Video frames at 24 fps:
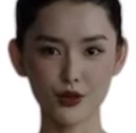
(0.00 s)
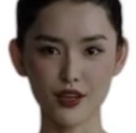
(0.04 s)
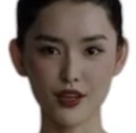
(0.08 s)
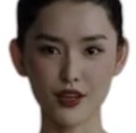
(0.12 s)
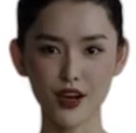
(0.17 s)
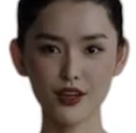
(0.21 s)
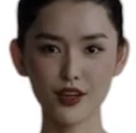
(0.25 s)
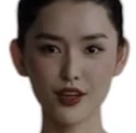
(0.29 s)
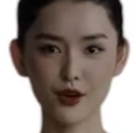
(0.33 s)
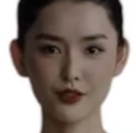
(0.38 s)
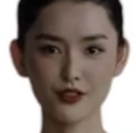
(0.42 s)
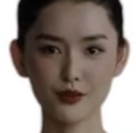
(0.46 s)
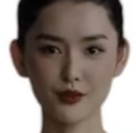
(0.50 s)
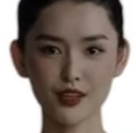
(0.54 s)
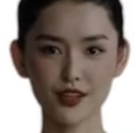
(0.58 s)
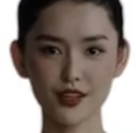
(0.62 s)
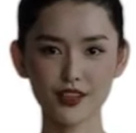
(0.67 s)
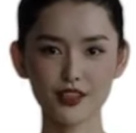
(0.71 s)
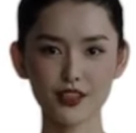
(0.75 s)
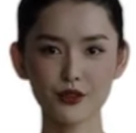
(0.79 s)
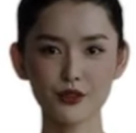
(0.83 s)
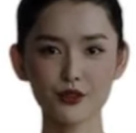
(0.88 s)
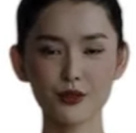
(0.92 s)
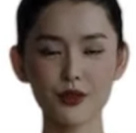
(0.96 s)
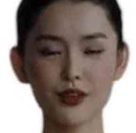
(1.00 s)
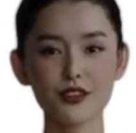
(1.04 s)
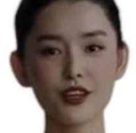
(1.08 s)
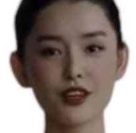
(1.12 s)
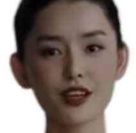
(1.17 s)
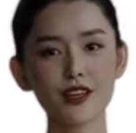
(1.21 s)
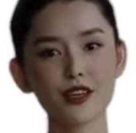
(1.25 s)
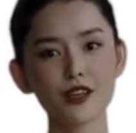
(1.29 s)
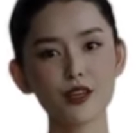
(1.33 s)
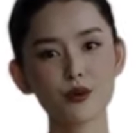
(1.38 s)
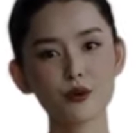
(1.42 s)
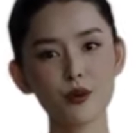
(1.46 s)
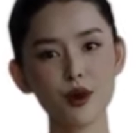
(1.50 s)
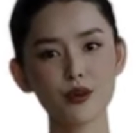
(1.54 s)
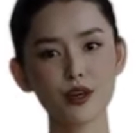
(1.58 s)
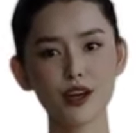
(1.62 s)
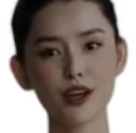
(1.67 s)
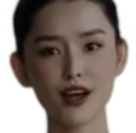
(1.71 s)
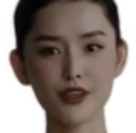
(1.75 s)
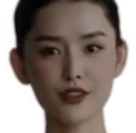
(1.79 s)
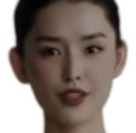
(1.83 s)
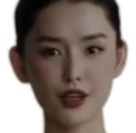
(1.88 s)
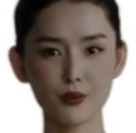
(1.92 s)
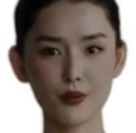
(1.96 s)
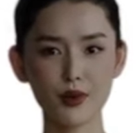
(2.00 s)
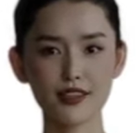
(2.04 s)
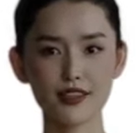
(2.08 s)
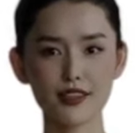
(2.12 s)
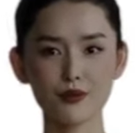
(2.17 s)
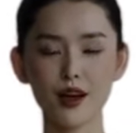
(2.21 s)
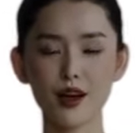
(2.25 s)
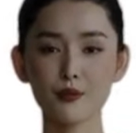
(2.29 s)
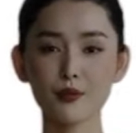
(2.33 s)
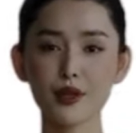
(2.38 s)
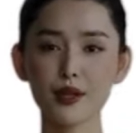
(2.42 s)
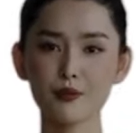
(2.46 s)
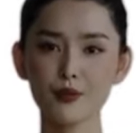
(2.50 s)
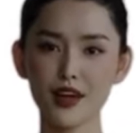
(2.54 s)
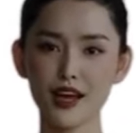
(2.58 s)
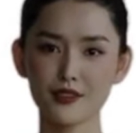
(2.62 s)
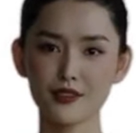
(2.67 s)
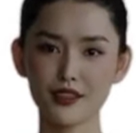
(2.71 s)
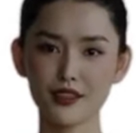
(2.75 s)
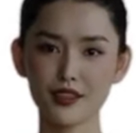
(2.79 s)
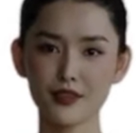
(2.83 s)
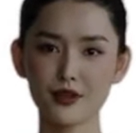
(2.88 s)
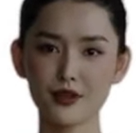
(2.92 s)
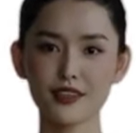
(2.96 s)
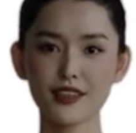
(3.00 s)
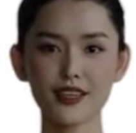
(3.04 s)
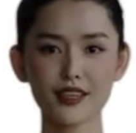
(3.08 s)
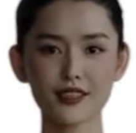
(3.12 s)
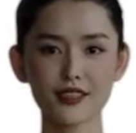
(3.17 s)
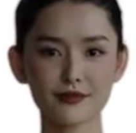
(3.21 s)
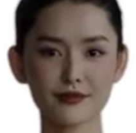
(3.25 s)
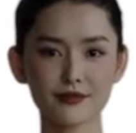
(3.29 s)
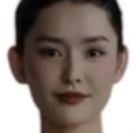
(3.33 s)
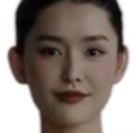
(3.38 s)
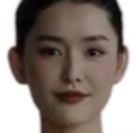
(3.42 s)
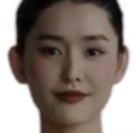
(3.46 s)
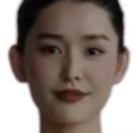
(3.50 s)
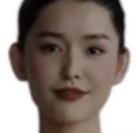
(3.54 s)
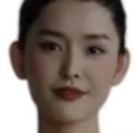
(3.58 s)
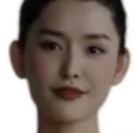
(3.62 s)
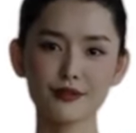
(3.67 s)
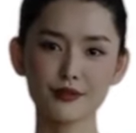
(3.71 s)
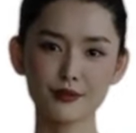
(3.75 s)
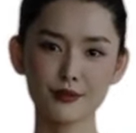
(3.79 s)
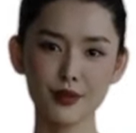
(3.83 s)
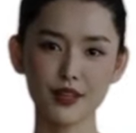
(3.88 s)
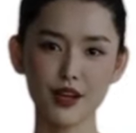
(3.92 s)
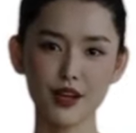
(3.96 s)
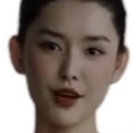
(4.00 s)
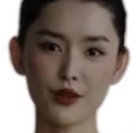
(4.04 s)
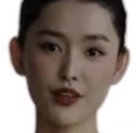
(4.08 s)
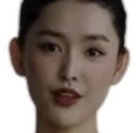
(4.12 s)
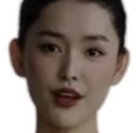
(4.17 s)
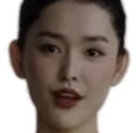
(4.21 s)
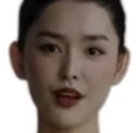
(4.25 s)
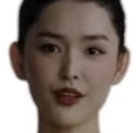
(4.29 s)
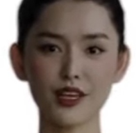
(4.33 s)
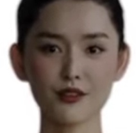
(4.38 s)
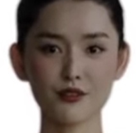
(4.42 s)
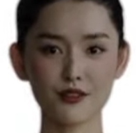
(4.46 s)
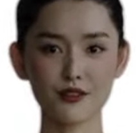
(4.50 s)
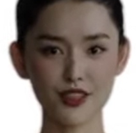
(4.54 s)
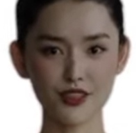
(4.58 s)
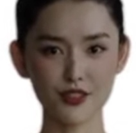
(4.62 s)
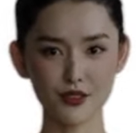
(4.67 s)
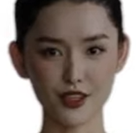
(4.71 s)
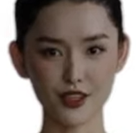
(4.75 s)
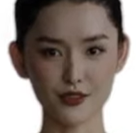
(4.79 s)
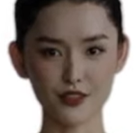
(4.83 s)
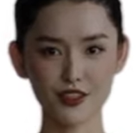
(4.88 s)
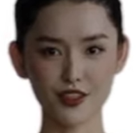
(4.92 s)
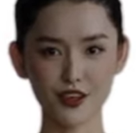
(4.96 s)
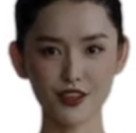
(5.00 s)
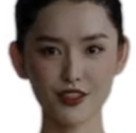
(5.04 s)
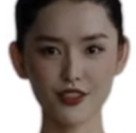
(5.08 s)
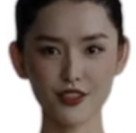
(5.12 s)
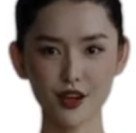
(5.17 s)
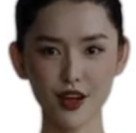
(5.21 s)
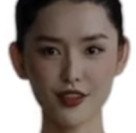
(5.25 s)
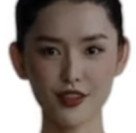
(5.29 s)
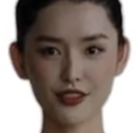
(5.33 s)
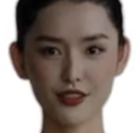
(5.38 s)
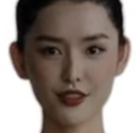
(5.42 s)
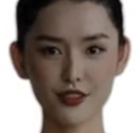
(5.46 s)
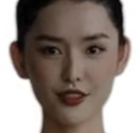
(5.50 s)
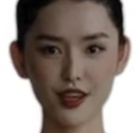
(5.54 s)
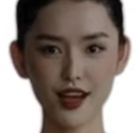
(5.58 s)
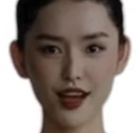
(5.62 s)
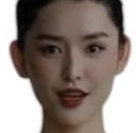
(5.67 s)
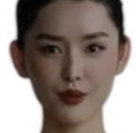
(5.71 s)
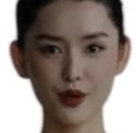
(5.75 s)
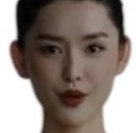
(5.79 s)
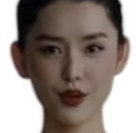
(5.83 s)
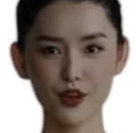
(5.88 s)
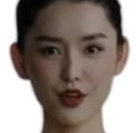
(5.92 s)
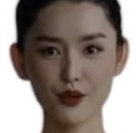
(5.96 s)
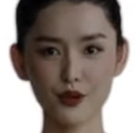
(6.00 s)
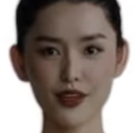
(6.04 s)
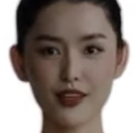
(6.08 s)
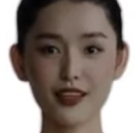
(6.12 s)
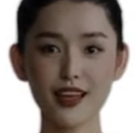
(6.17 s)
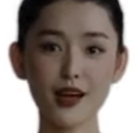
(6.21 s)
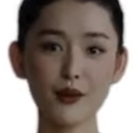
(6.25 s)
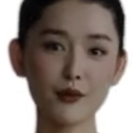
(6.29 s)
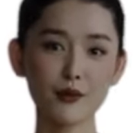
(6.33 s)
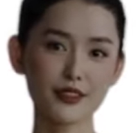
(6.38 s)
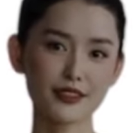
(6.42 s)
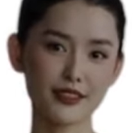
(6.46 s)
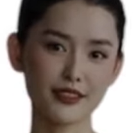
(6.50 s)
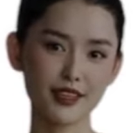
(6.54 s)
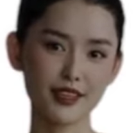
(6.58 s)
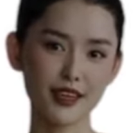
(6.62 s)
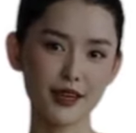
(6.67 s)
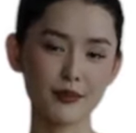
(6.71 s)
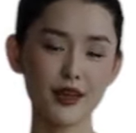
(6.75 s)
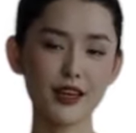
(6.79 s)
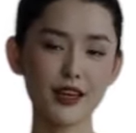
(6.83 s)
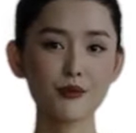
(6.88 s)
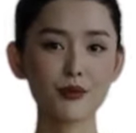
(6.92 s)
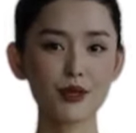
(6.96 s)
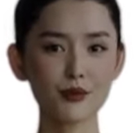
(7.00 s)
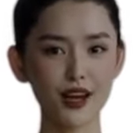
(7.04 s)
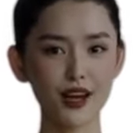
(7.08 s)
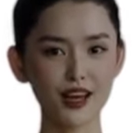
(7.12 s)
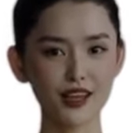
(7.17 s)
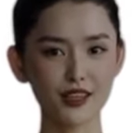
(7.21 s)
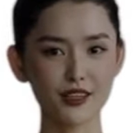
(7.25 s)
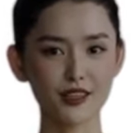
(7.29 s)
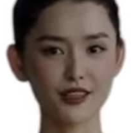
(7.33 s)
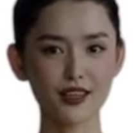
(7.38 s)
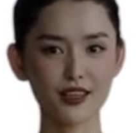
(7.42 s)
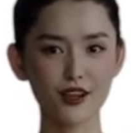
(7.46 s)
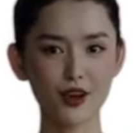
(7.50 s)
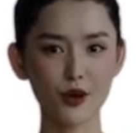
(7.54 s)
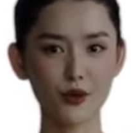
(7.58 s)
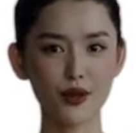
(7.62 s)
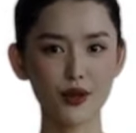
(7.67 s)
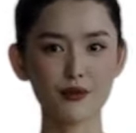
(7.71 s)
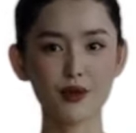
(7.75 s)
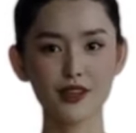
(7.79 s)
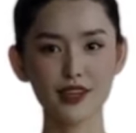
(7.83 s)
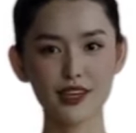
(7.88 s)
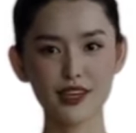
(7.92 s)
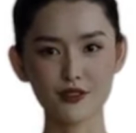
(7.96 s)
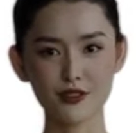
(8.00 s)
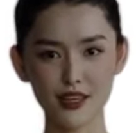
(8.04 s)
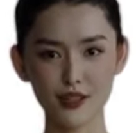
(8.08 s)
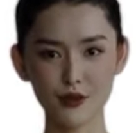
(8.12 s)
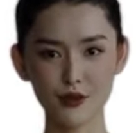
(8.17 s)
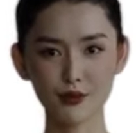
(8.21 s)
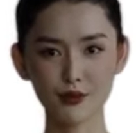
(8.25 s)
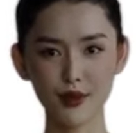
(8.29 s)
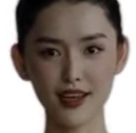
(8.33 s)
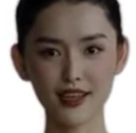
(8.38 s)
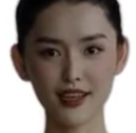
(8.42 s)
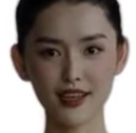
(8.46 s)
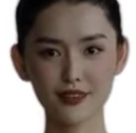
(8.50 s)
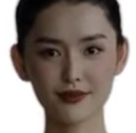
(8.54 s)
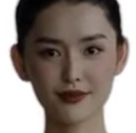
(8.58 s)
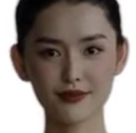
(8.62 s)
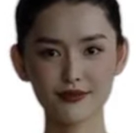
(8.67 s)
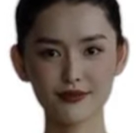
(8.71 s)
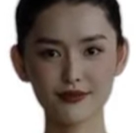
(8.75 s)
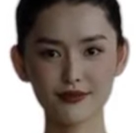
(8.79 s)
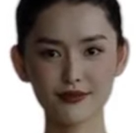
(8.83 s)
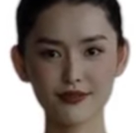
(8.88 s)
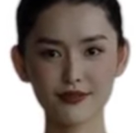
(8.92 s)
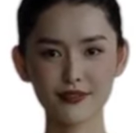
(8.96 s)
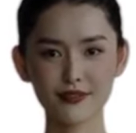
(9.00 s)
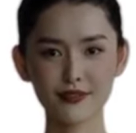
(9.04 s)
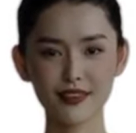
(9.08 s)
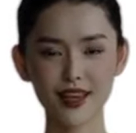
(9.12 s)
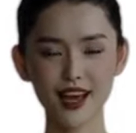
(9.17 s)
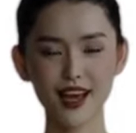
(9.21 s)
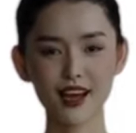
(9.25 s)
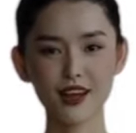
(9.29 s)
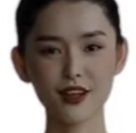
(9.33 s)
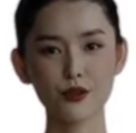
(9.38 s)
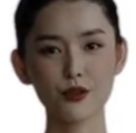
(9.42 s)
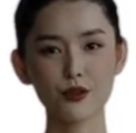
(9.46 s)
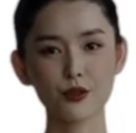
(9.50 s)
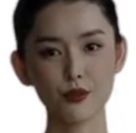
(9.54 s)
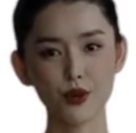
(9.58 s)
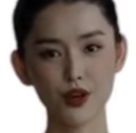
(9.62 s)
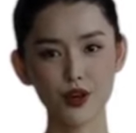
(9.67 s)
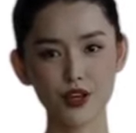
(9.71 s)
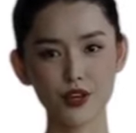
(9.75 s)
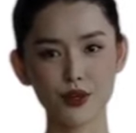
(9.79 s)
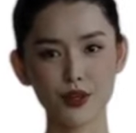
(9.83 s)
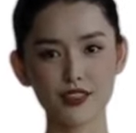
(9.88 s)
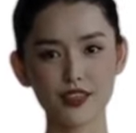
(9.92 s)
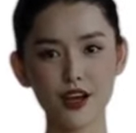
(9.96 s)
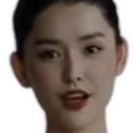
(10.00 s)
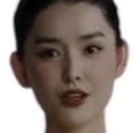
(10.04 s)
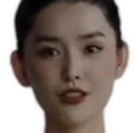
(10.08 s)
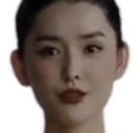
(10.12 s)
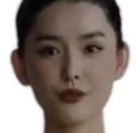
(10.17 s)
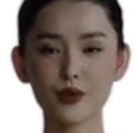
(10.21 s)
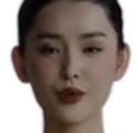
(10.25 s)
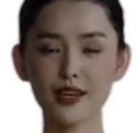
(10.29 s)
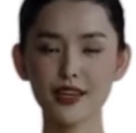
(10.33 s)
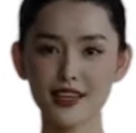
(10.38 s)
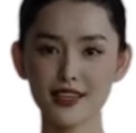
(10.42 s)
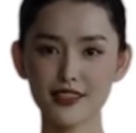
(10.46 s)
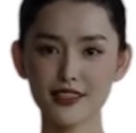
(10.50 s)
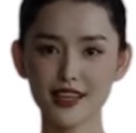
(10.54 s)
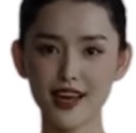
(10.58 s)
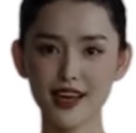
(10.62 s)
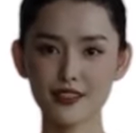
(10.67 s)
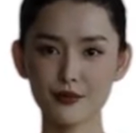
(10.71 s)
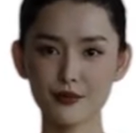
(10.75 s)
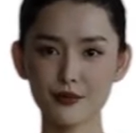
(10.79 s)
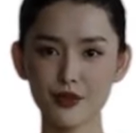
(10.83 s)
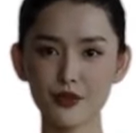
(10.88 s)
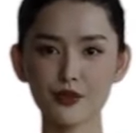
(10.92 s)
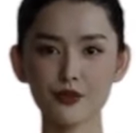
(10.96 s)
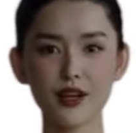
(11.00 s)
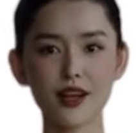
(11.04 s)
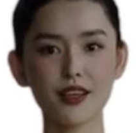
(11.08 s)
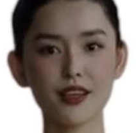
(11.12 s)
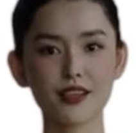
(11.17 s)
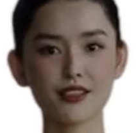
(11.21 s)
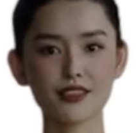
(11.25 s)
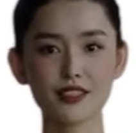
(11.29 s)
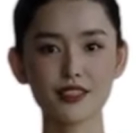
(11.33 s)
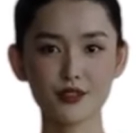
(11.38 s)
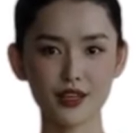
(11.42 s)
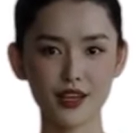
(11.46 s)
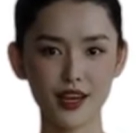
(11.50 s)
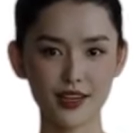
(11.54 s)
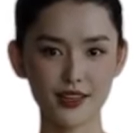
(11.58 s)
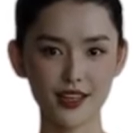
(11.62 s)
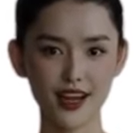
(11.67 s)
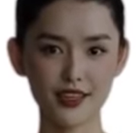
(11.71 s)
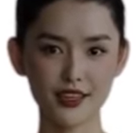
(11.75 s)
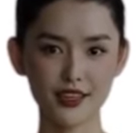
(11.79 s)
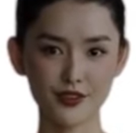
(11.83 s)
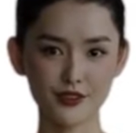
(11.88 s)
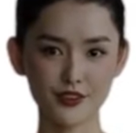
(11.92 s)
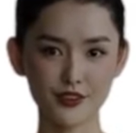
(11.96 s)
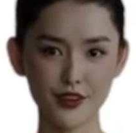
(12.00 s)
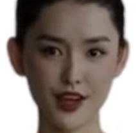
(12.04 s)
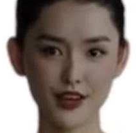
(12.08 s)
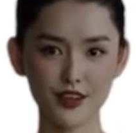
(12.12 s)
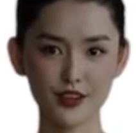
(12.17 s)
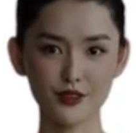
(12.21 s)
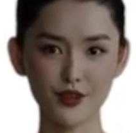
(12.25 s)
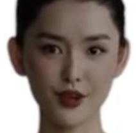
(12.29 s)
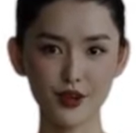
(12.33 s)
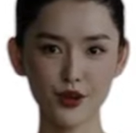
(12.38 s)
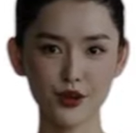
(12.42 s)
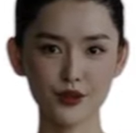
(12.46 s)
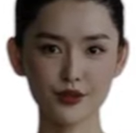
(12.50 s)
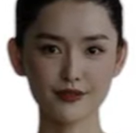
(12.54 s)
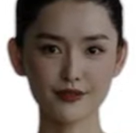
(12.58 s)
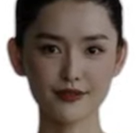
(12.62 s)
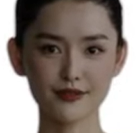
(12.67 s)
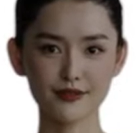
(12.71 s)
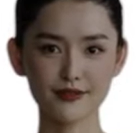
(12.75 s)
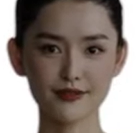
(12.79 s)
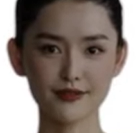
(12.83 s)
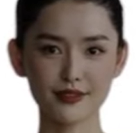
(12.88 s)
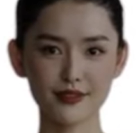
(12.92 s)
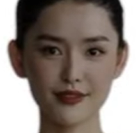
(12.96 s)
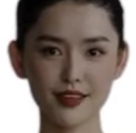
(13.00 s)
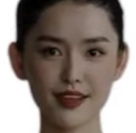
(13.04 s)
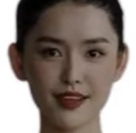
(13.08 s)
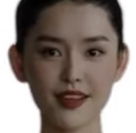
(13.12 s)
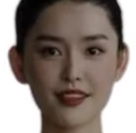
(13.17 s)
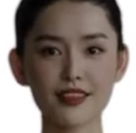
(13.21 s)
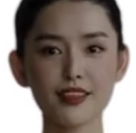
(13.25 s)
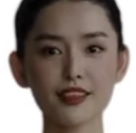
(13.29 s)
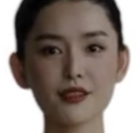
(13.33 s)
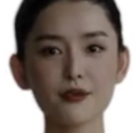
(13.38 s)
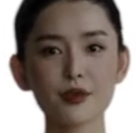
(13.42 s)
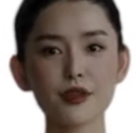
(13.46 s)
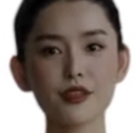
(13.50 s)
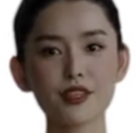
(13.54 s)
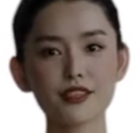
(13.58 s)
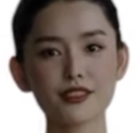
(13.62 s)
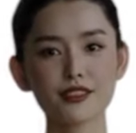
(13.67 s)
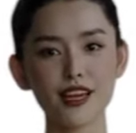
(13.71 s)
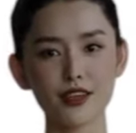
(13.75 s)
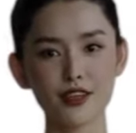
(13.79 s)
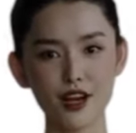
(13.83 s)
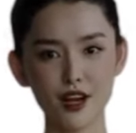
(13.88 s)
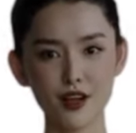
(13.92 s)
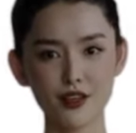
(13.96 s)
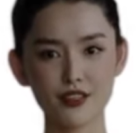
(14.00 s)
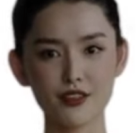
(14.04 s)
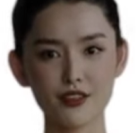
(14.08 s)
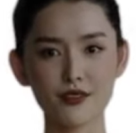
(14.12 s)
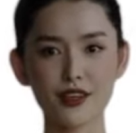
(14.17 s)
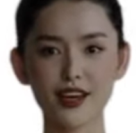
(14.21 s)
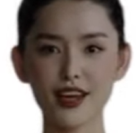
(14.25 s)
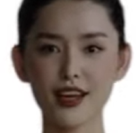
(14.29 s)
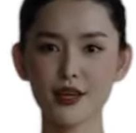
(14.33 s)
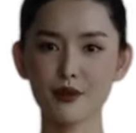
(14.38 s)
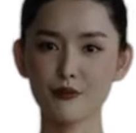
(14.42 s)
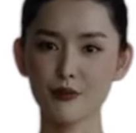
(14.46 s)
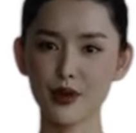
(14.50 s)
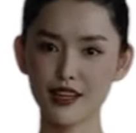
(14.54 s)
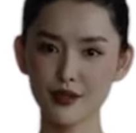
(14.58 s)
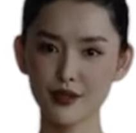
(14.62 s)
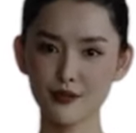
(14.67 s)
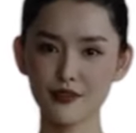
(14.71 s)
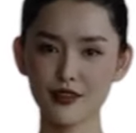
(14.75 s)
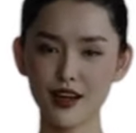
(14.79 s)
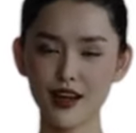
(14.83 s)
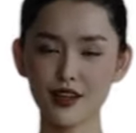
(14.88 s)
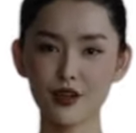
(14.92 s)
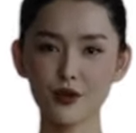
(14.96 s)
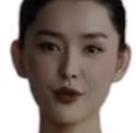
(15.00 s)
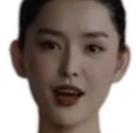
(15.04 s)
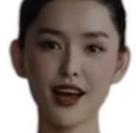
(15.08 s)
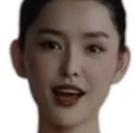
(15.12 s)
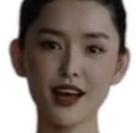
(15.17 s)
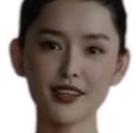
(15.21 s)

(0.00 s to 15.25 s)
Now, let's not forget about Asia. Despite recent challenges, there are growing reasons for optimism towards China. The authorities are implementing stimulus measures to boost growth, which could have a positive ripple effect across the region. So